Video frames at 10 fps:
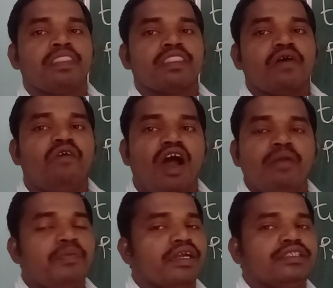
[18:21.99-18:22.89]
the
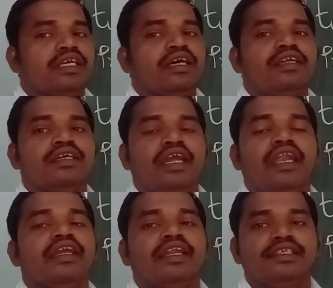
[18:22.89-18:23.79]
wall pressure
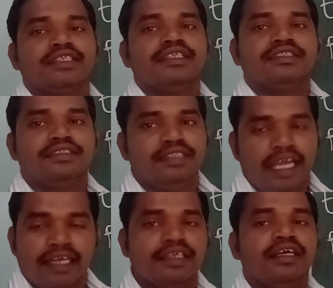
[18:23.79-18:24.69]
increases,
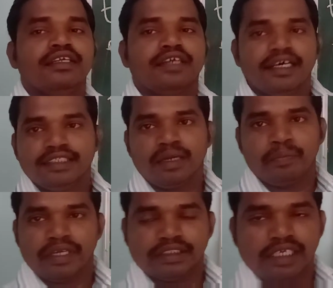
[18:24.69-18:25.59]
then turgor
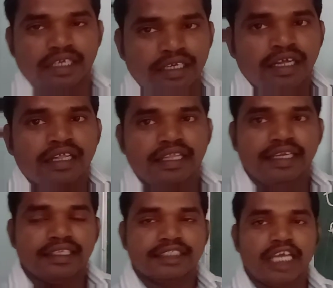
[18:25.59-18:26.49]
pressure,
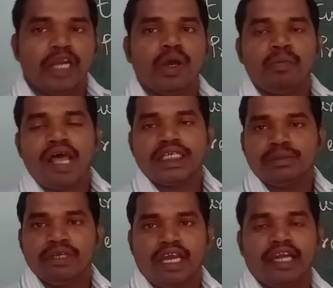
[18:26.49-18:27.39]
then the
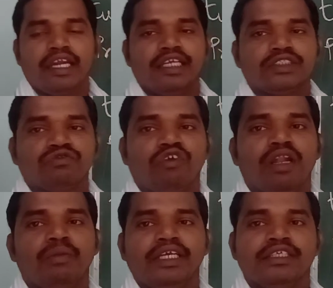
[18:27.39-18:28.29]
cytoplasmic contents
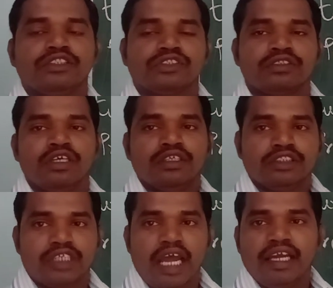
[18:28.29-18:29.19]
will be
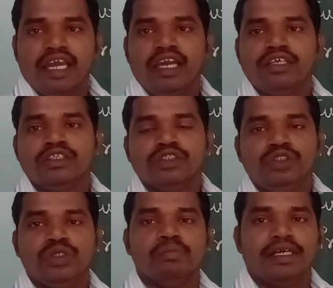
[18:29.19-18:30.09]
shrunken
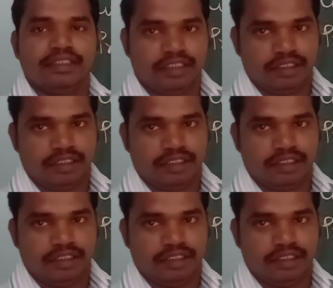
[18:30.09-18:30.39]
too much.